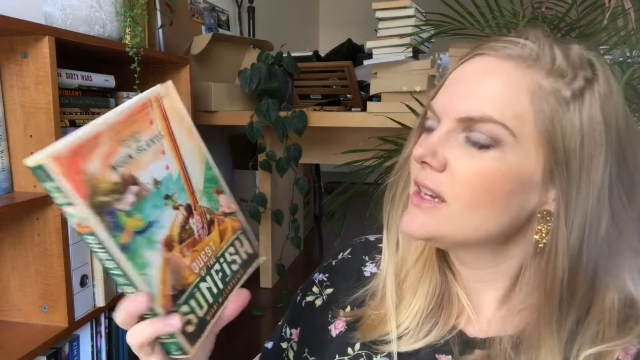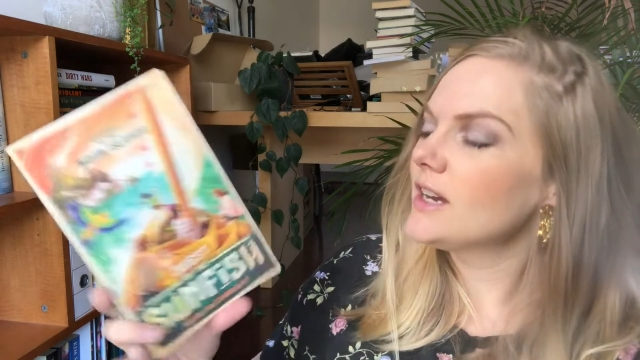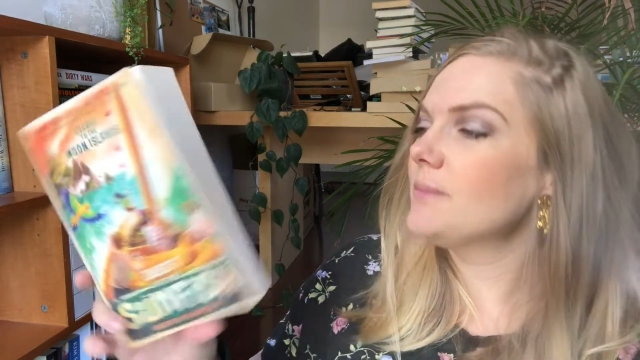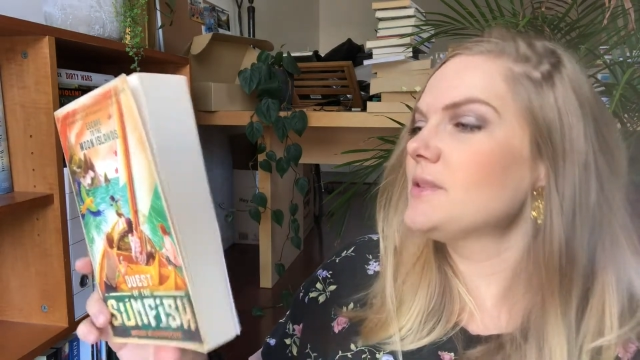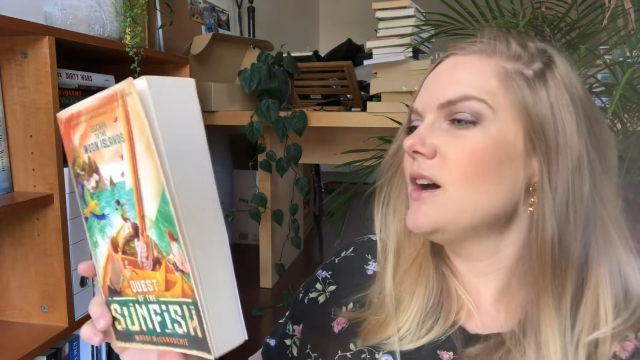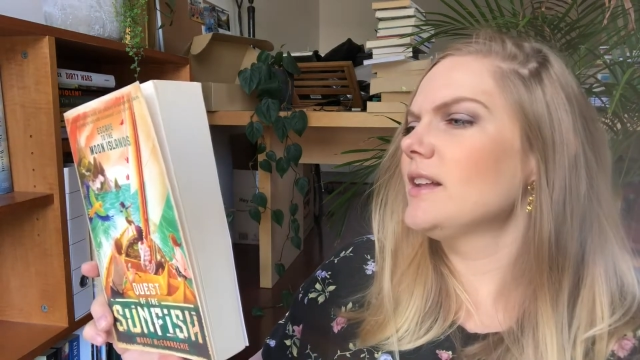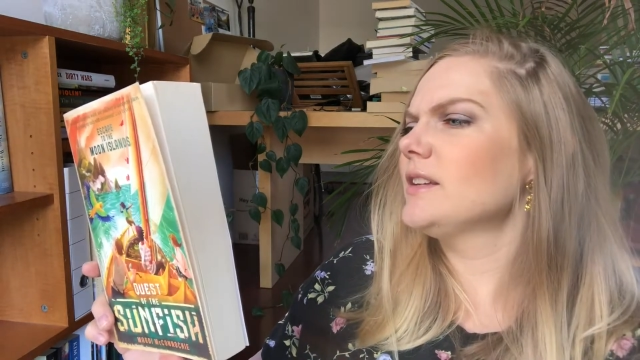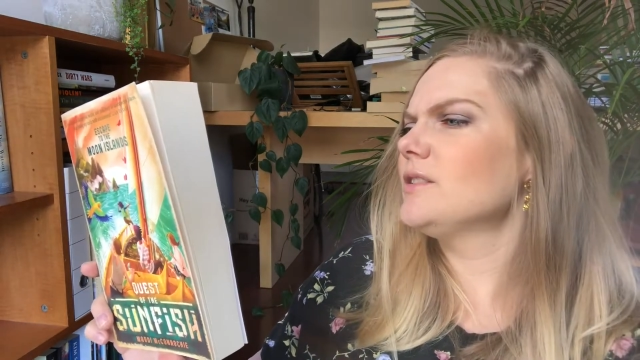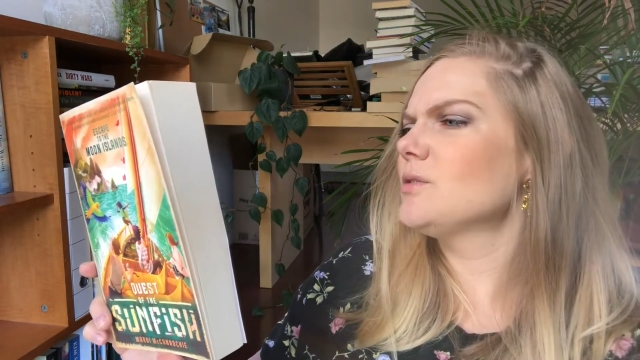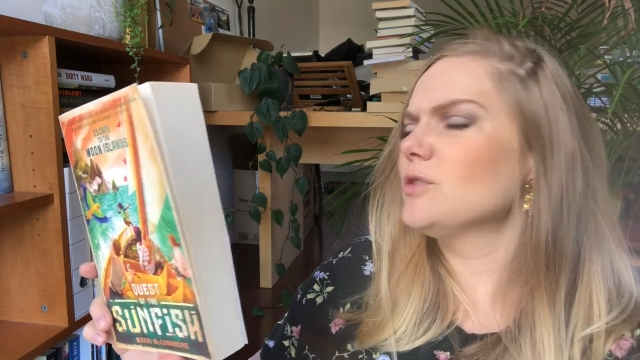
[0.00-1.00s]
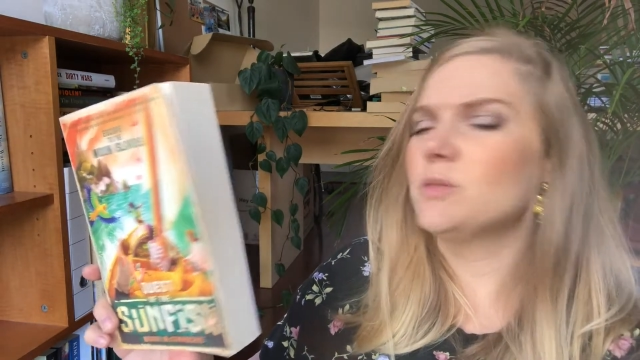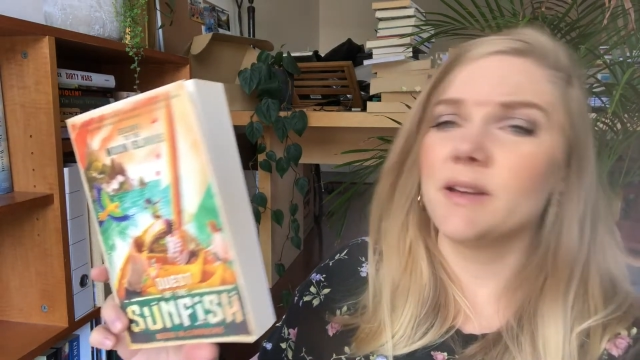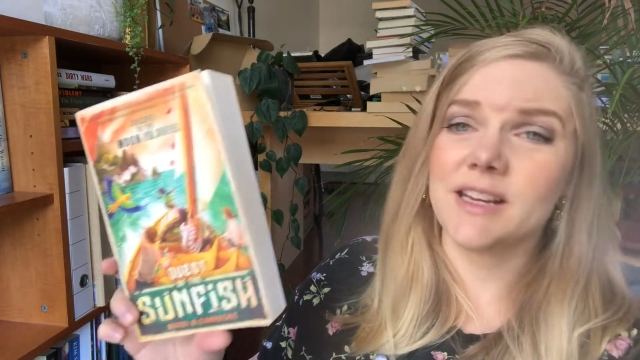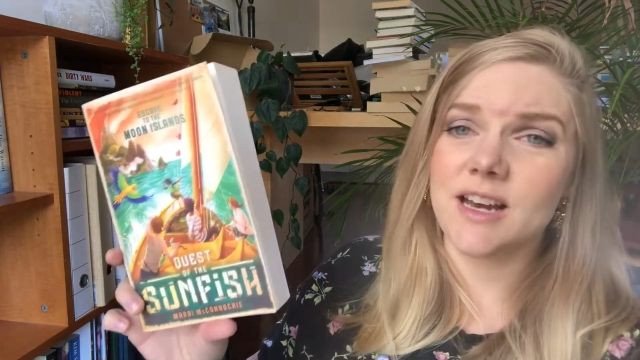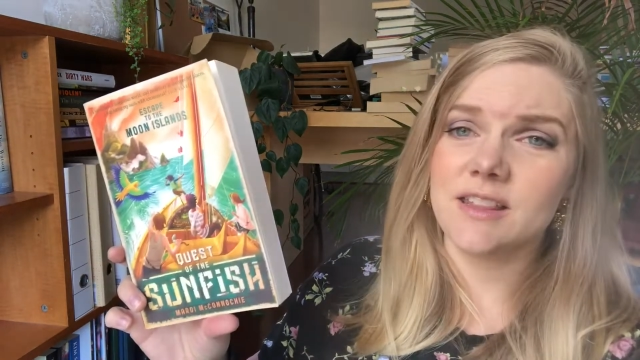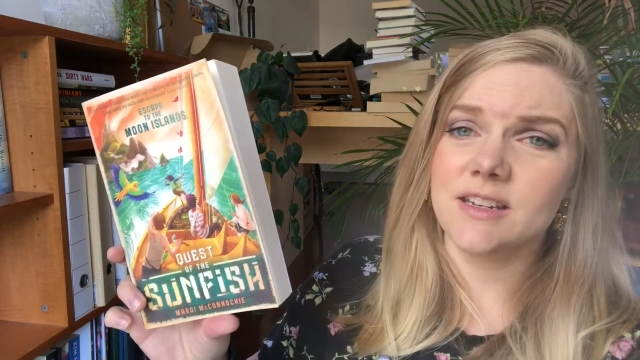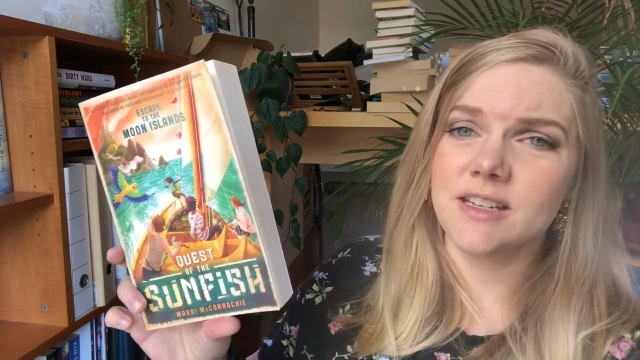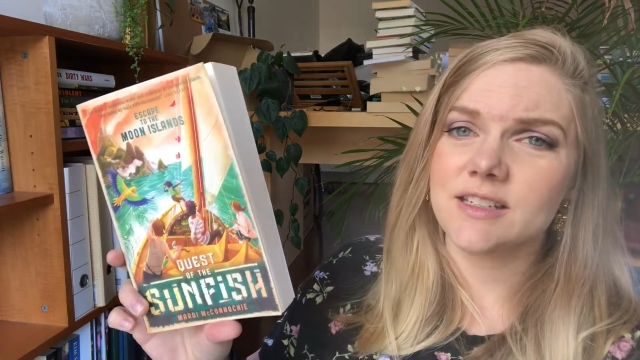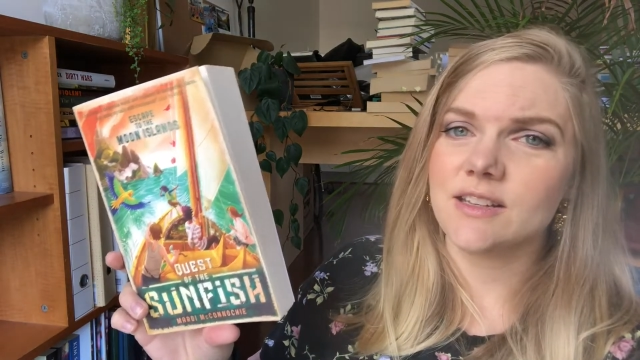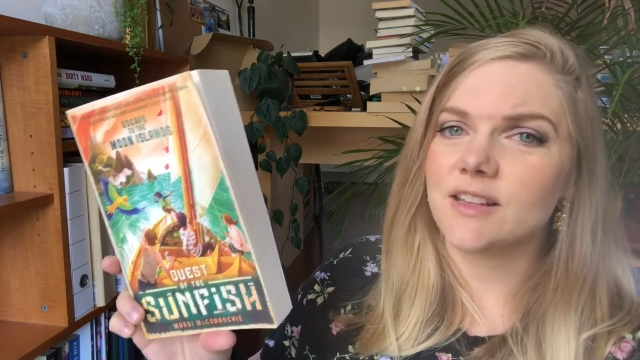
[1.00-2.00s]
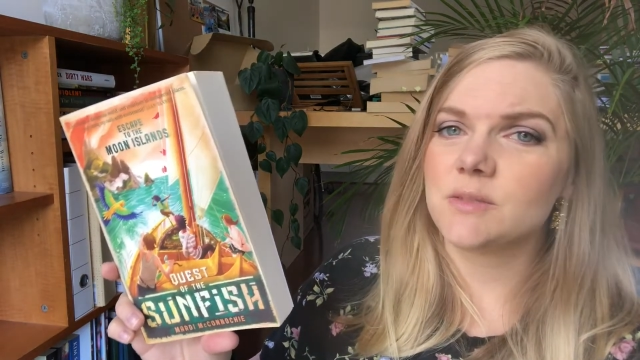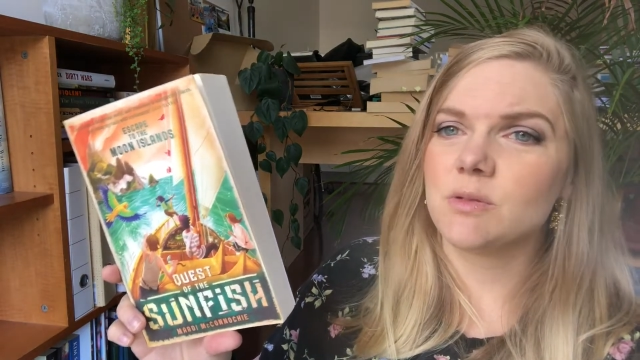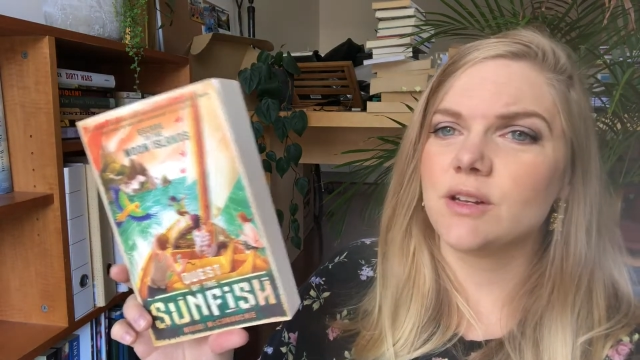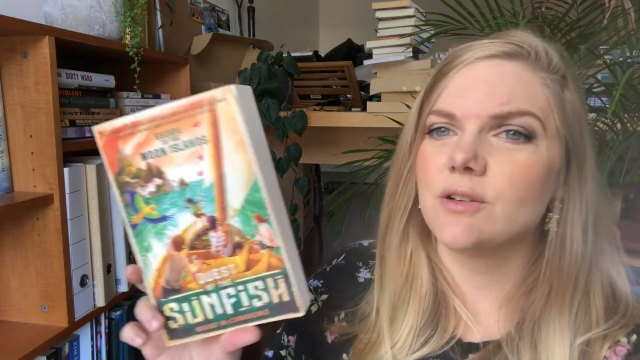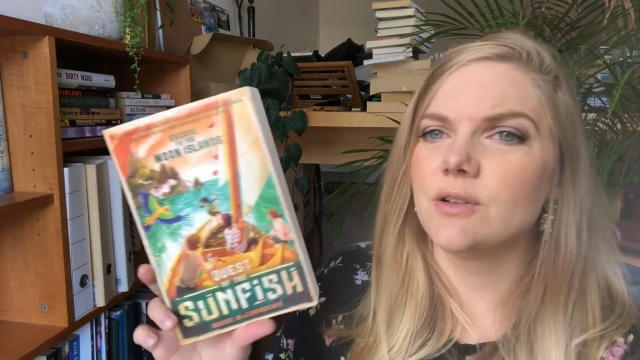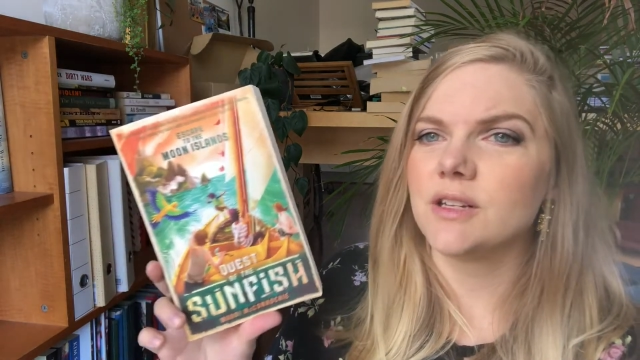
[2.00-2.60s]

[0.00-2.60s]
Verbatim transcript: Comes highly endorsed by Garth Nix, so that's pretty good.